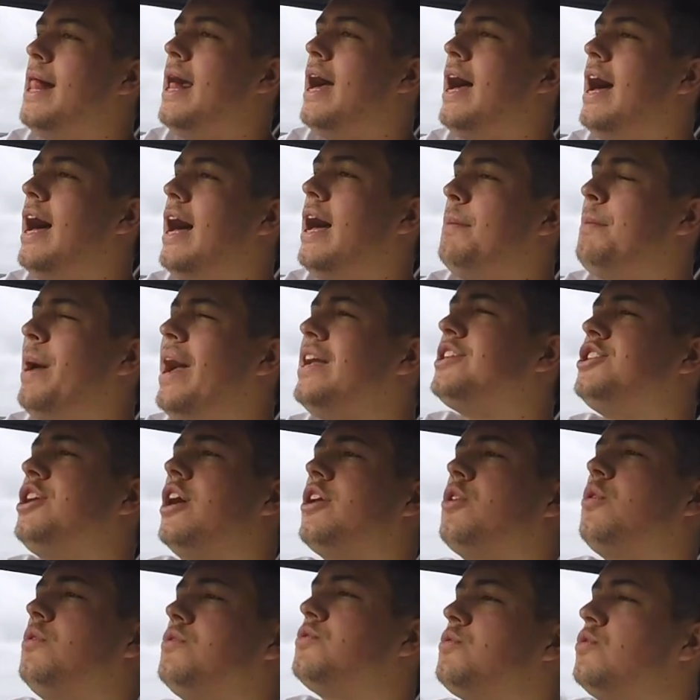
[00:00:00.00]
Actually,
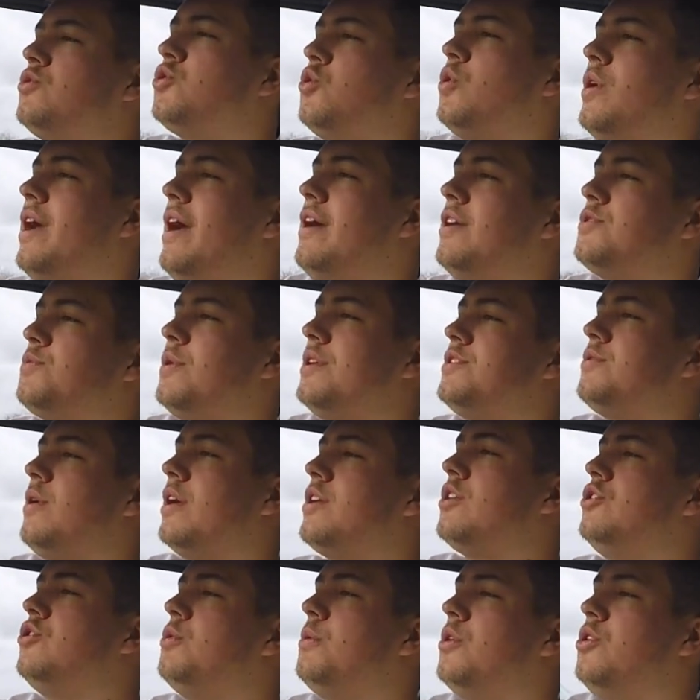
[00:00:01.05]
I've gone to a dual carriageway, so I
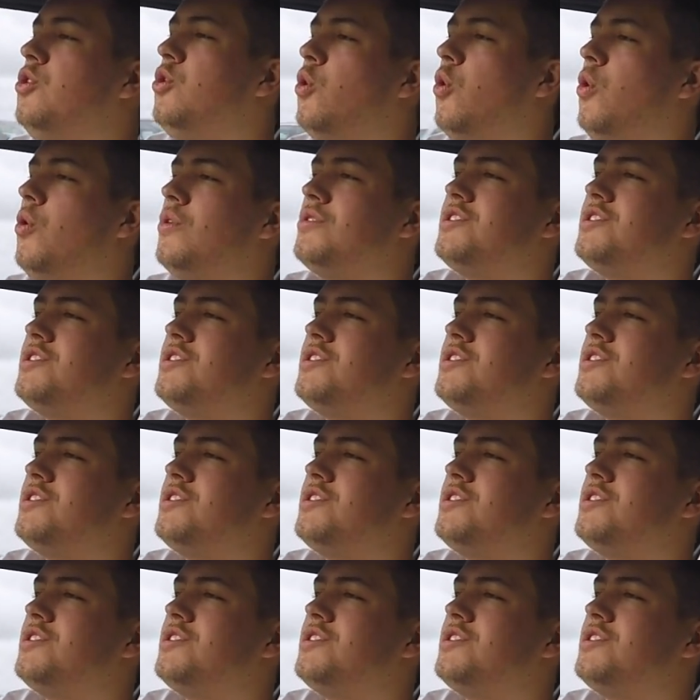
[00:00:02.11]
can do a 0